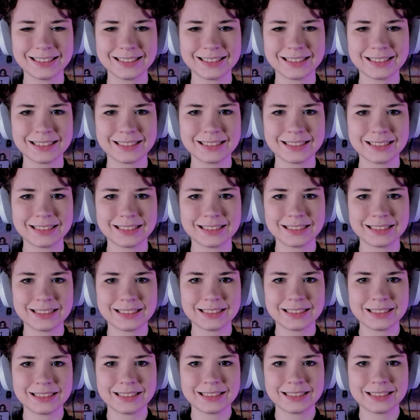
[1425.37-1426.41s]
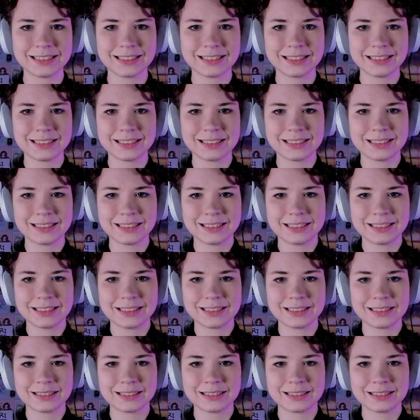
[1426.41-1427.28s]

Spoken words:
Nobody speaks.